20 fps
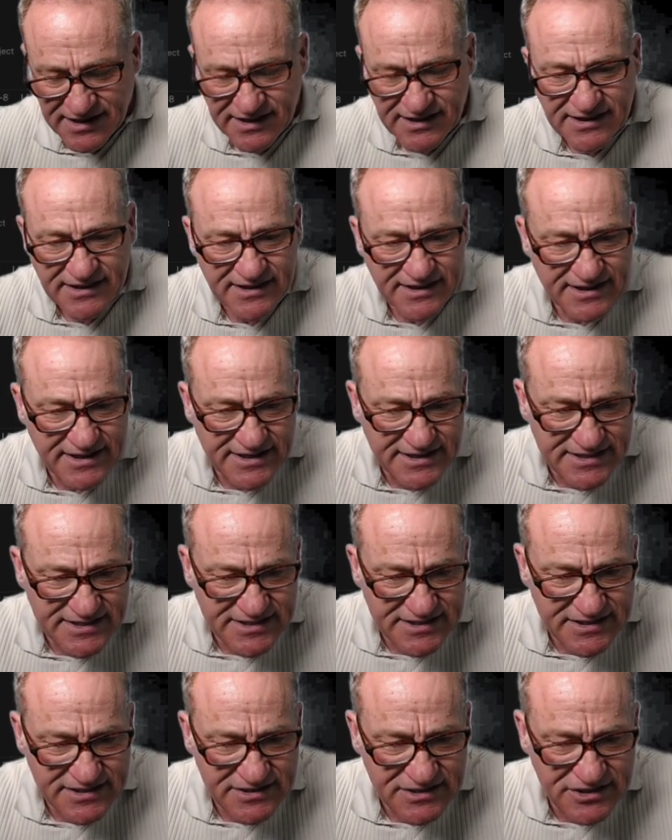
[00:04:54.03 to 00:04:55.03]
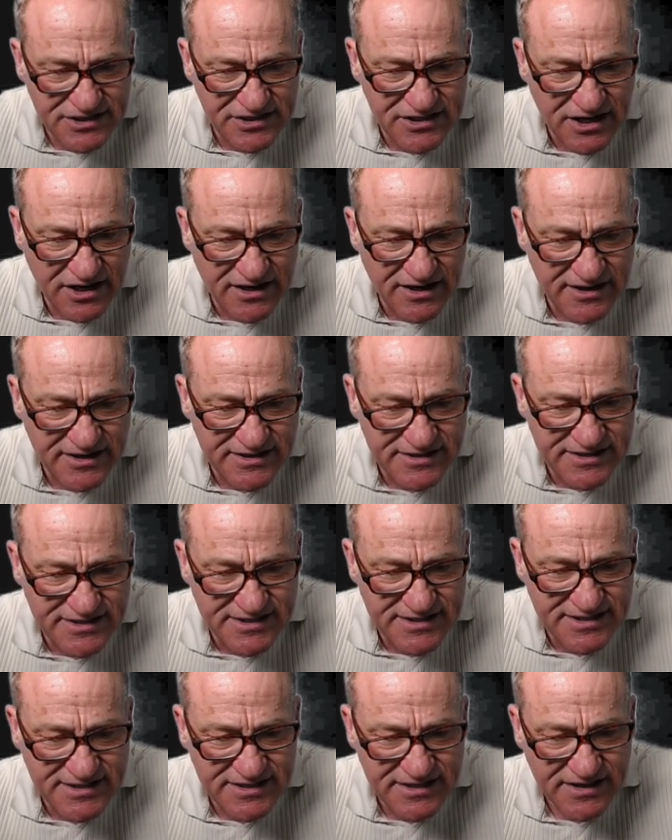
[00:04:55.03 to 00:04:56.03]
This
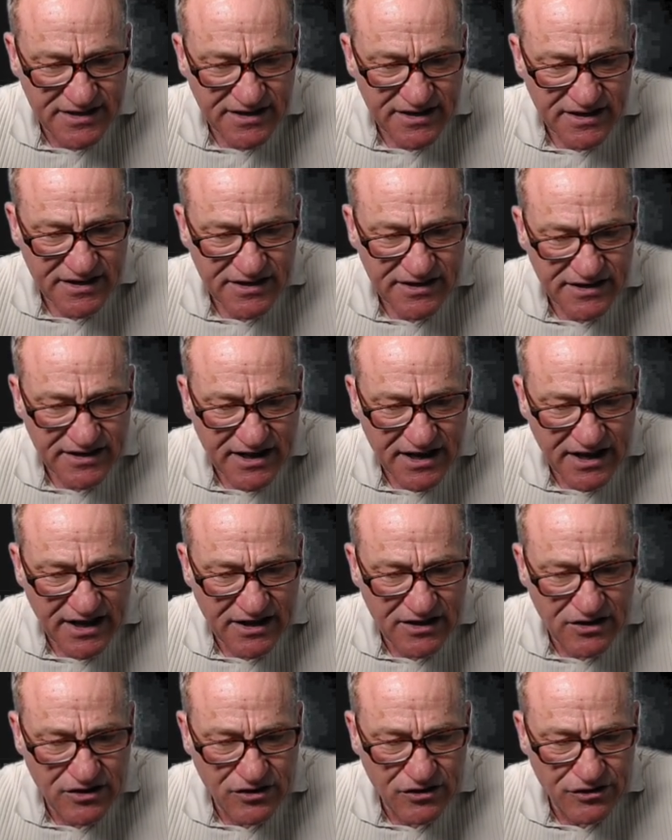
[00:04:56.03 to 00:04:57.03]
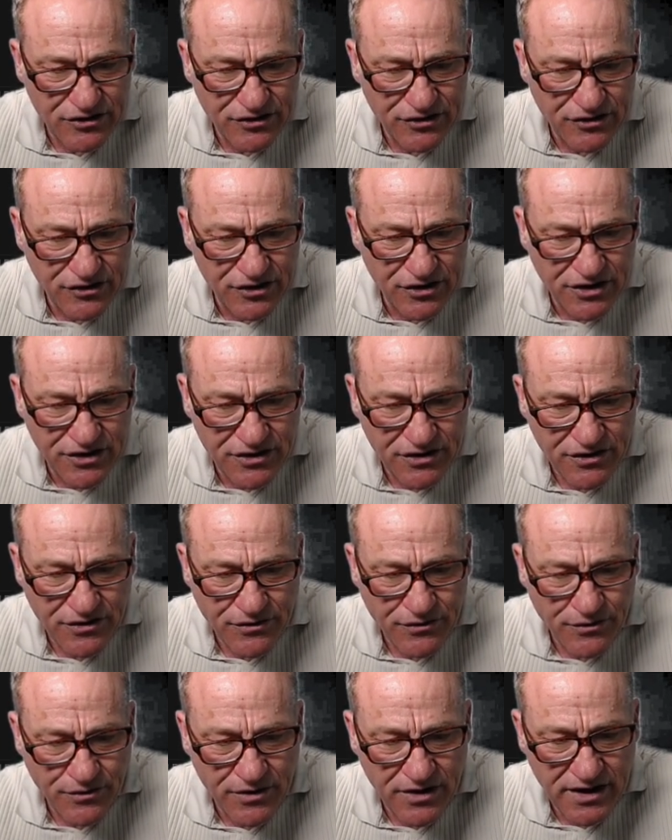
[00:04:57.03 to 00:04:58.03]
does not look
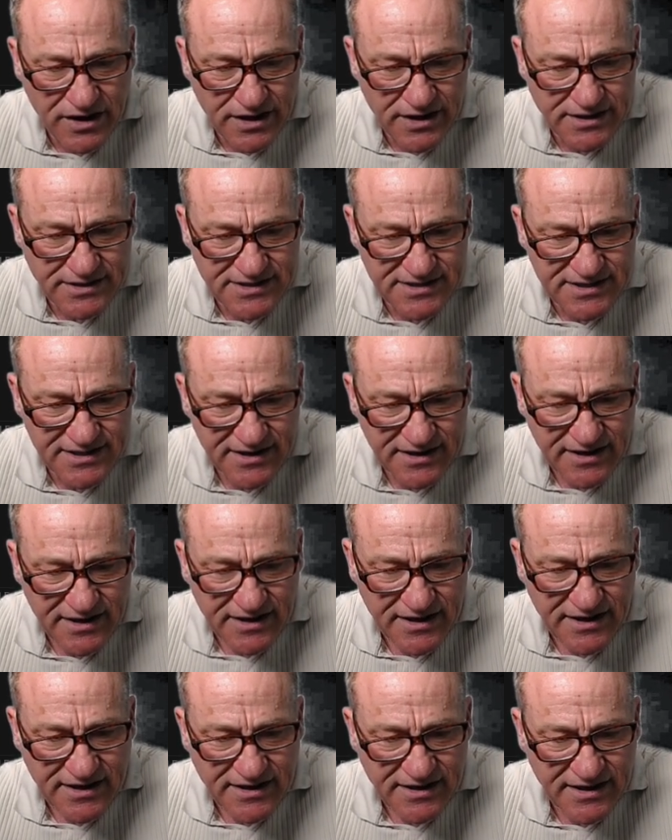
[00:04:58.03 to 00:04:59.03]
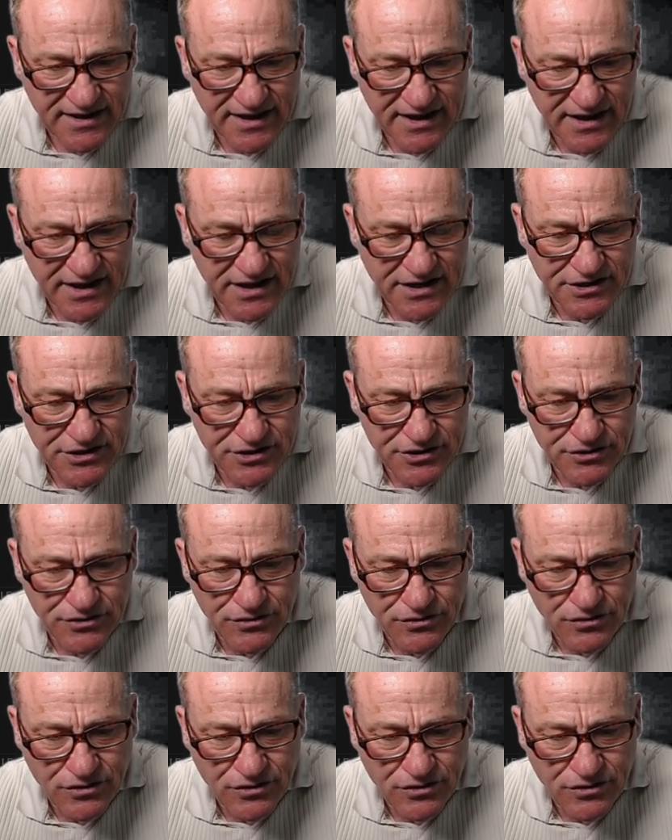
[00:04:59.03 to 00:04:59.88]
right. can you